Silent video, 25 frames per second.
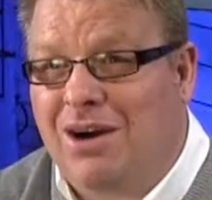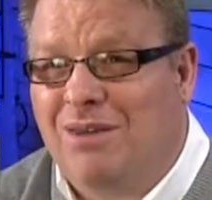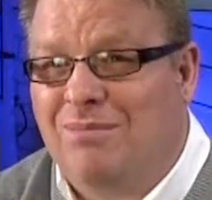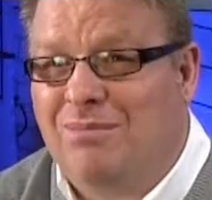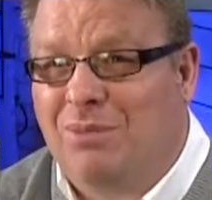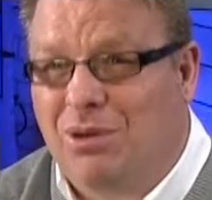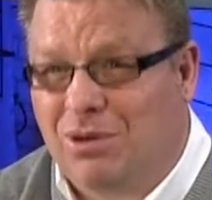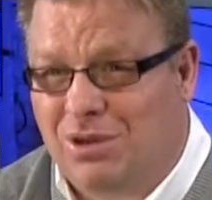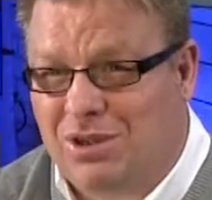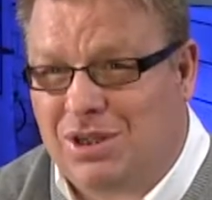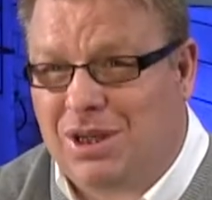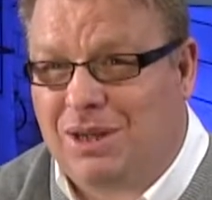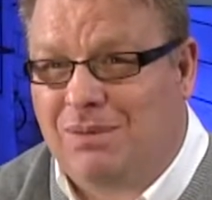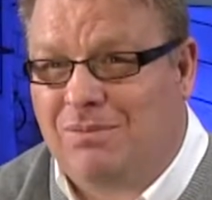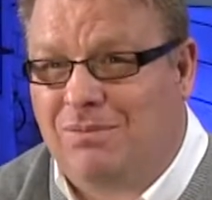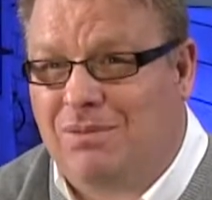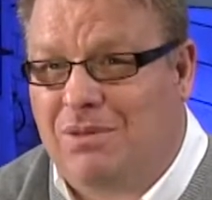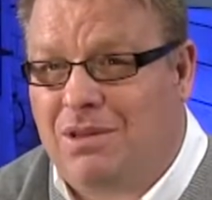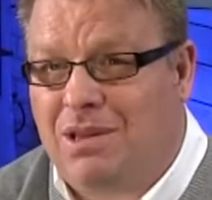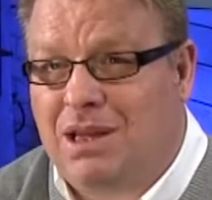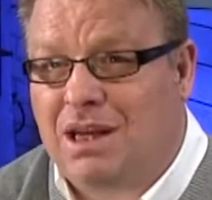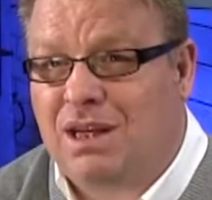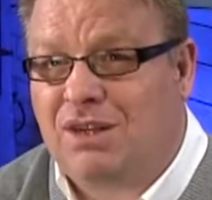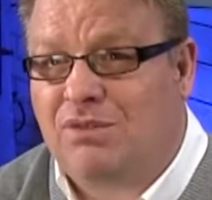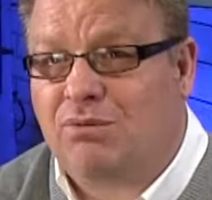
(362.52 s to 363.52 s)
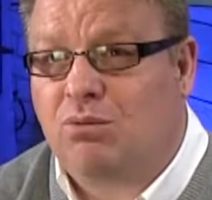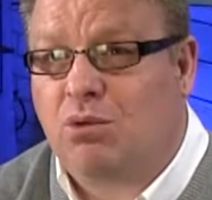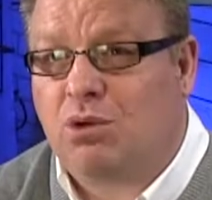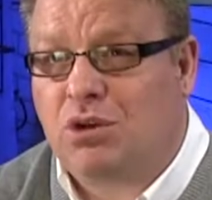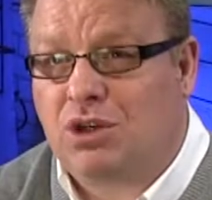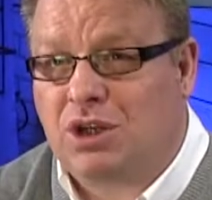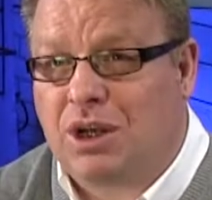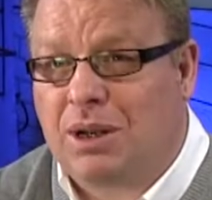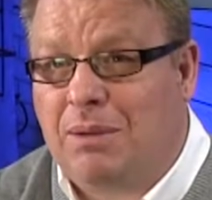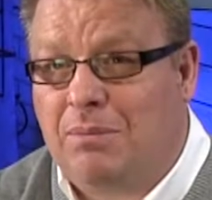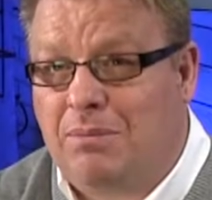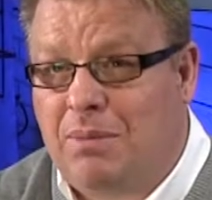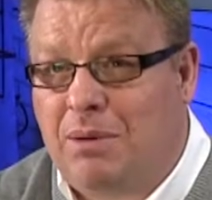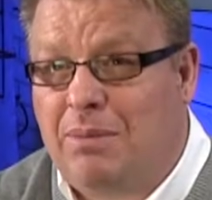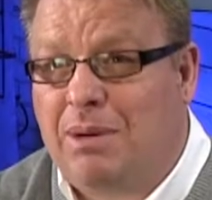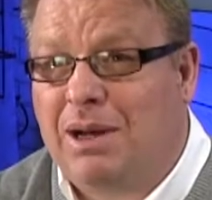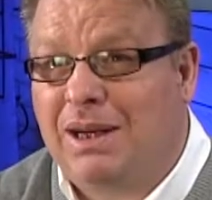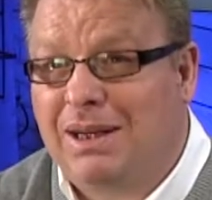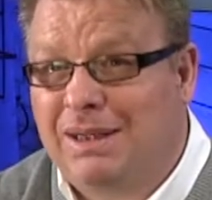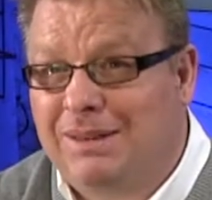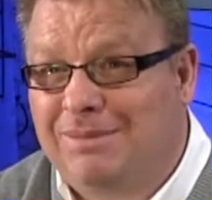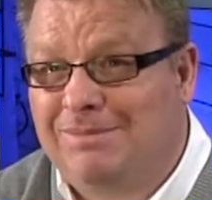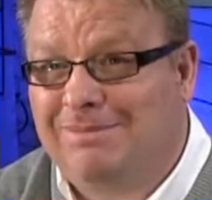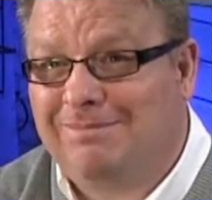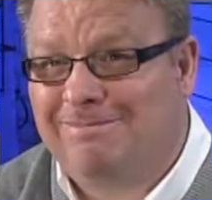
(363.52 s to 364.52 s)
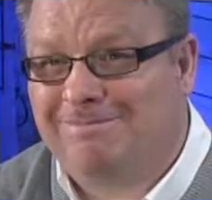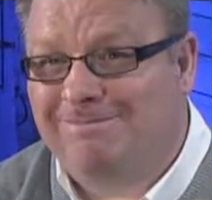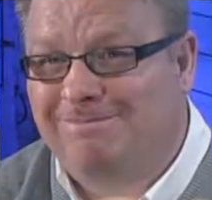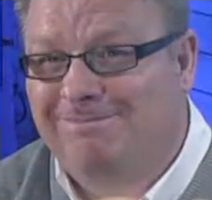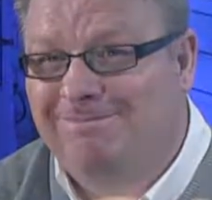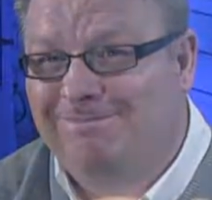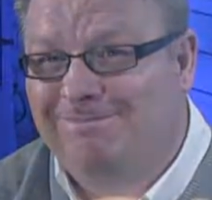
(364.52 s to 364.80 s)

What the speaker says: unboxing. Thanks for watching. Bye-bye.